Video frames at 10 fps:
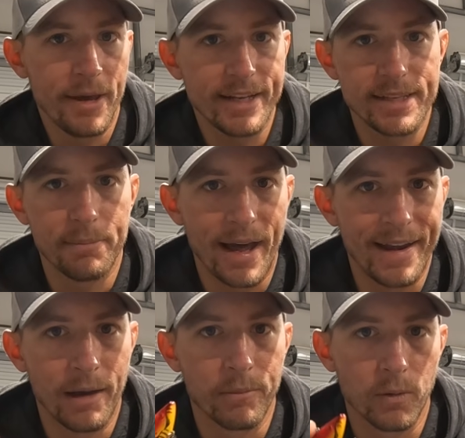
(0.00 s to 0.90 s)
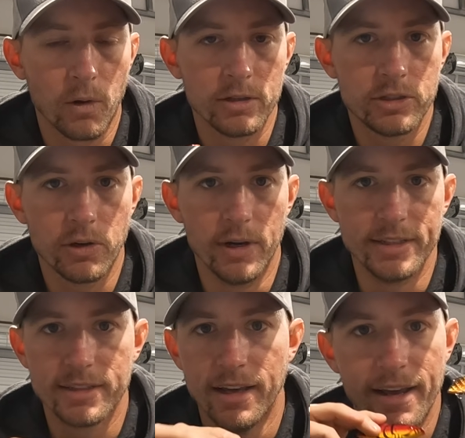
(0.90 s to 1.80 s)
makes it my number 1
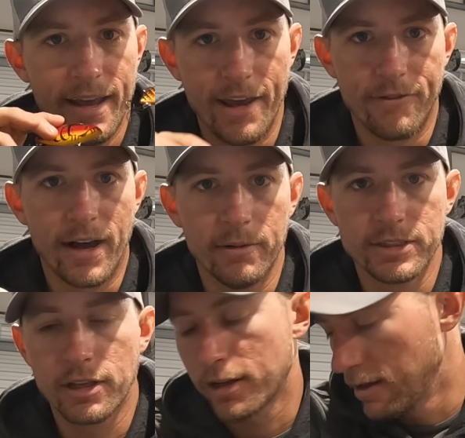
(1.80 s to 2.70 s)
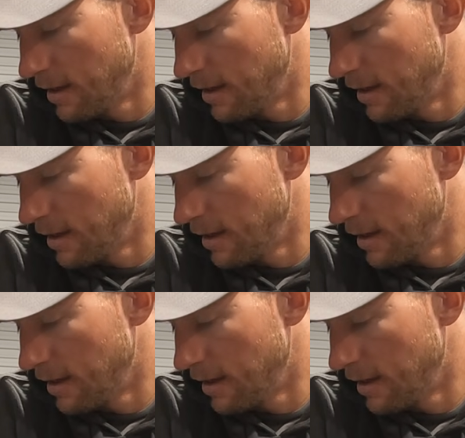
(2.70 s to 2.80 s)
choice. If I was,